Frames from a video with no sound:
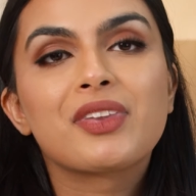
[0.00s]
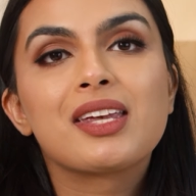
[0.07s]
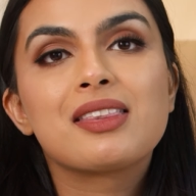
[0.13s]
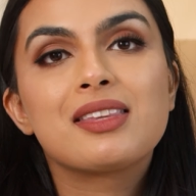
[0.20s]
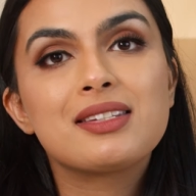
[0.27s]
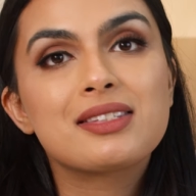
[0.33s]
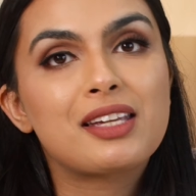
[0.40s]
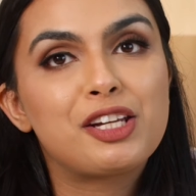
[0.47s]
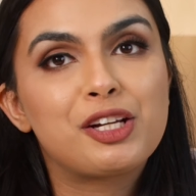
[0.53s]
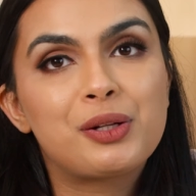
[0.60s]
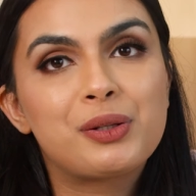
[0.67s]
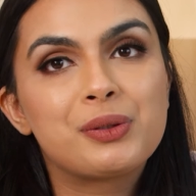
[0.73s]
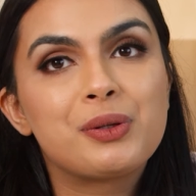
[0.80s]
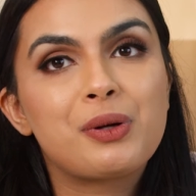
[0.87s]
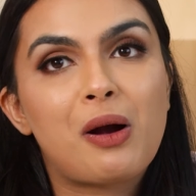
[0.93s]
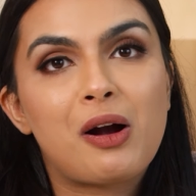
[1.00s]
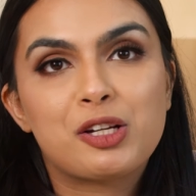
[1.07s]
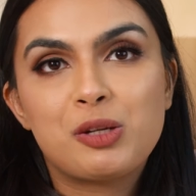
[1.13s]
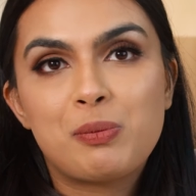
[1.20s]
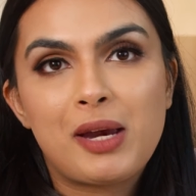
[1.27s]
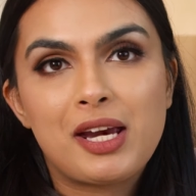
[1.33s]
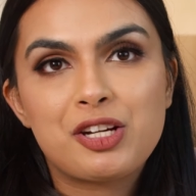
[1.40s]
This can include
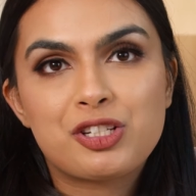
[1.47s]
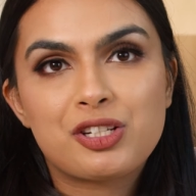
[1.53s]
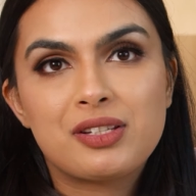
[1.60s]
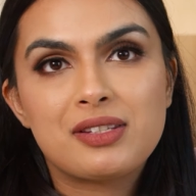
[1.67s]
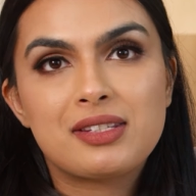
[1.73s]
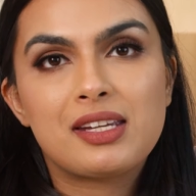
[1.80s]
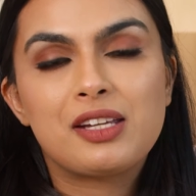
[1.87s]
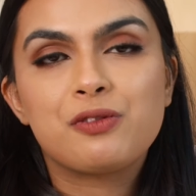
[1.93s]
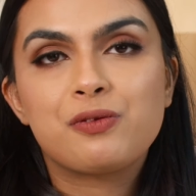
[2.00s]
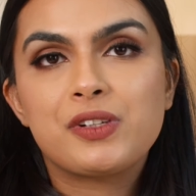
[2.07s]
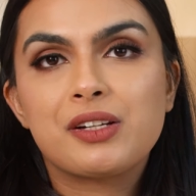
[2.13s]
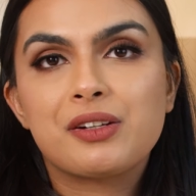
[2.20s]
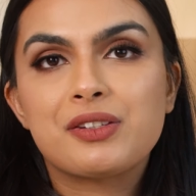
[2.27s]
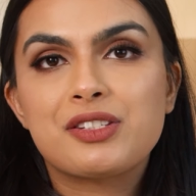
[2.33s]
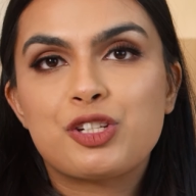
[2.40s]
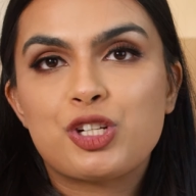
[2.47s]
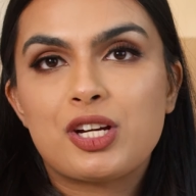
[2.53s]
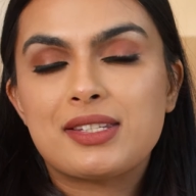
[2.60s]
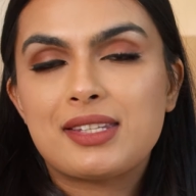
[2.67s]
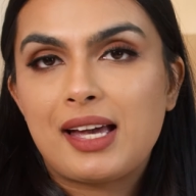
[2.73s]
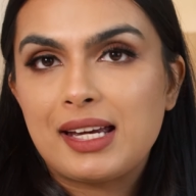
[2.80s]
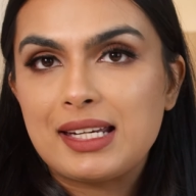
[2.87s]
occupations in fields such
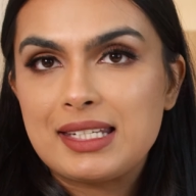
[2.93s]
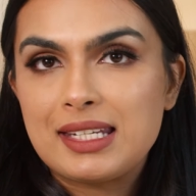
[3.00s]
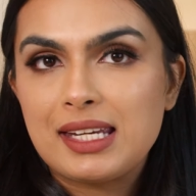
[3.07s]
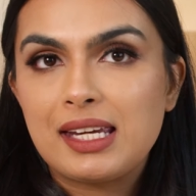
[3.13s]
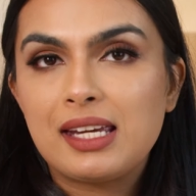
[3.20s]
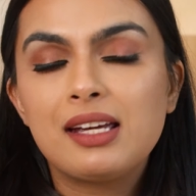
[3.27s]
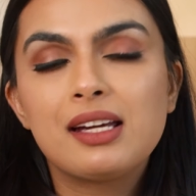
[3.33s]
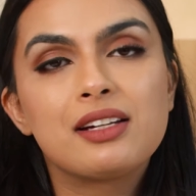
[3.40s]
as IT,